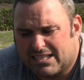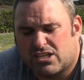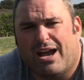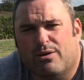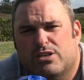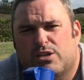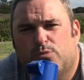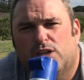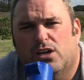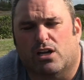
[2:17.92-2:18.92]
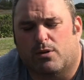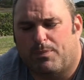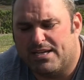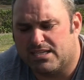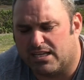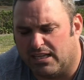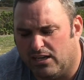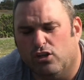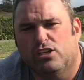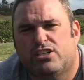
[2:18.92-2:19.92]
So how does it work? Basically,
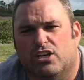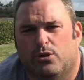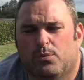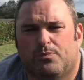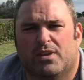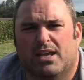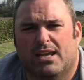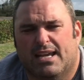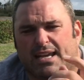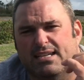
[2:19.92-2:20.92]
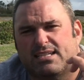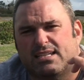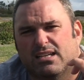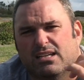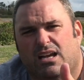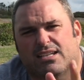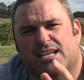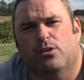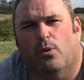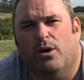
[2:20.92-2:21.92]
all you do is, I'll
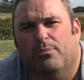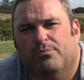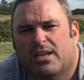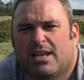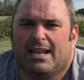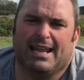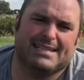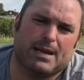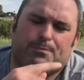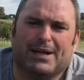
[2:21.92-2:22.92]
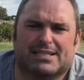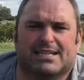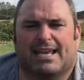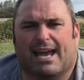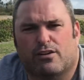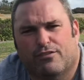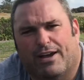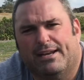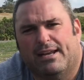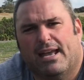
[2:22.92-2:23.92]
tell you what, let's head back to the
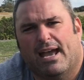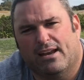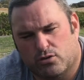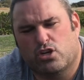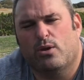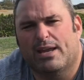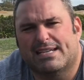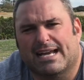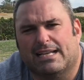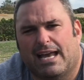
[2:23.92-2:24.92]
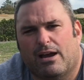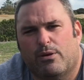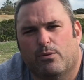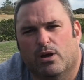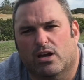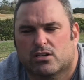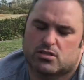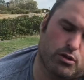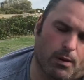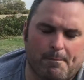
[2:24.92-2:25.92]
caravan and I'll show you exactly how it
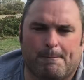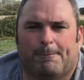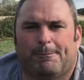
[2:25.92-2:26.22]
works. Come on.